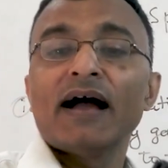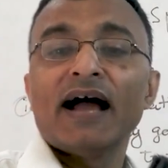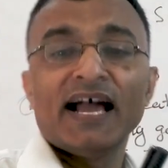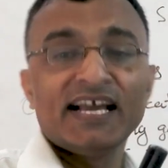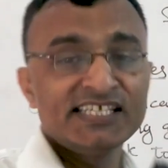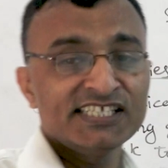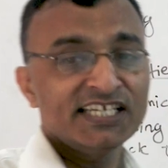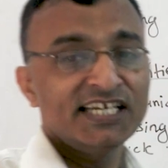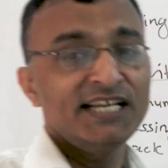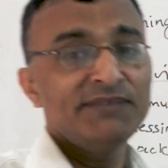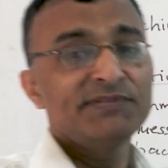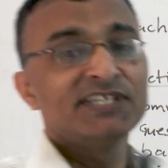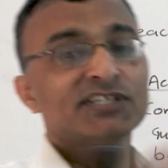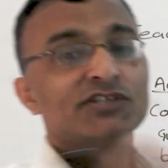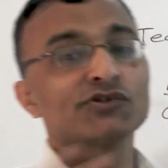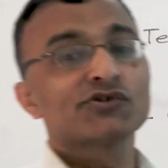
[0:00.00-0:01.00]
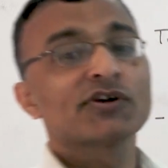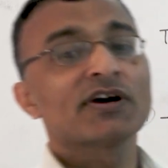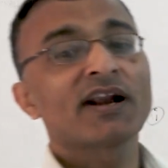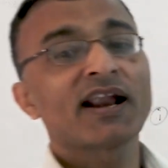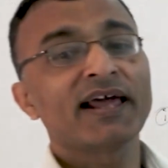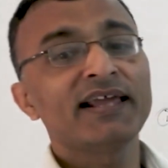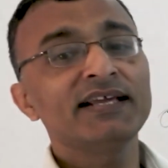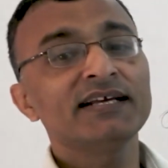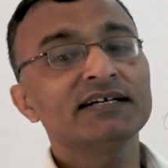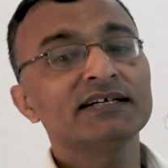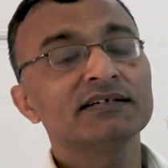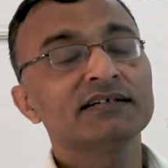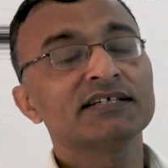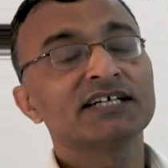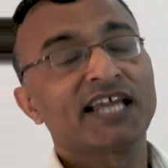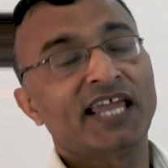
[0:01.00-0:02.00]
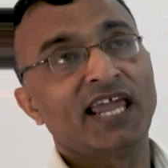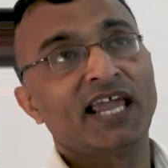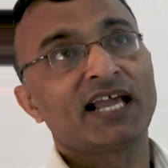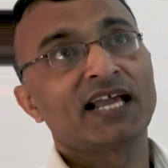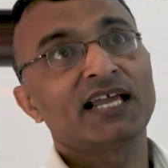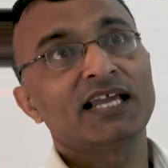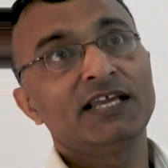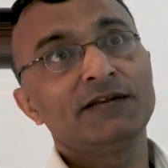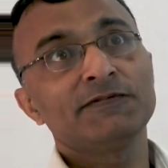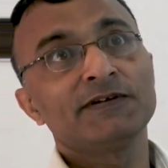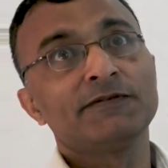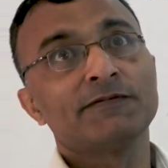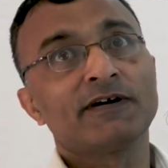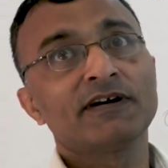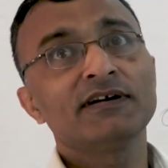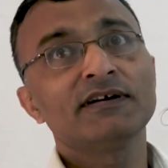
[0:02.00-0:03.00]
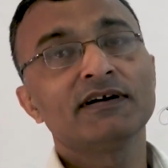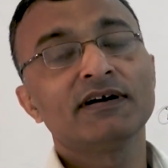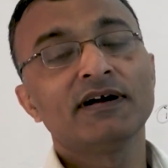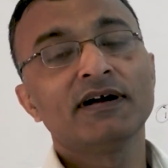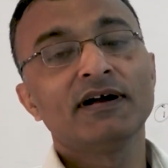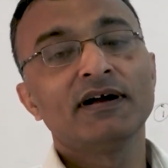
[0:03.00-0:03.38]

ice cream, he doesn't like cake. If given,